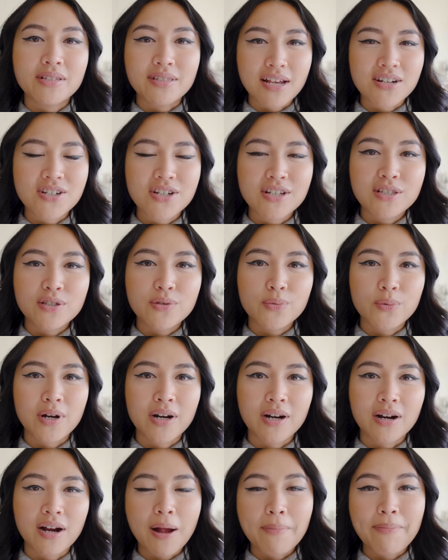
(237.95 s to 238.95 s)
sessions
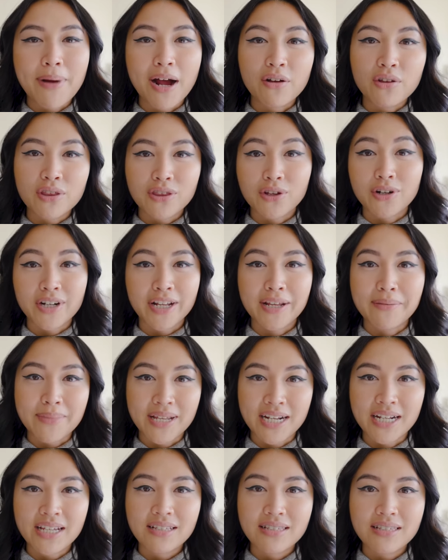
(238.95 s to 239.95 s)
were about 30
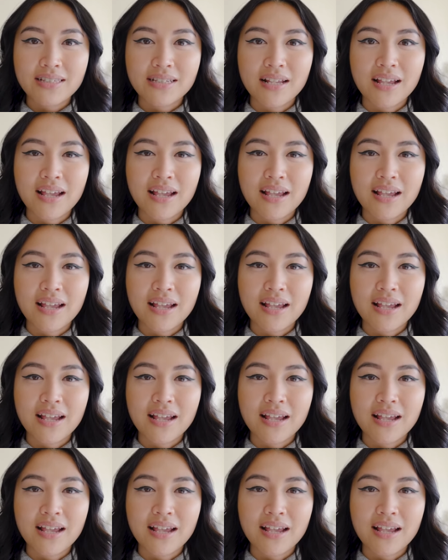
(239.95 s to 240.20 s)
minutes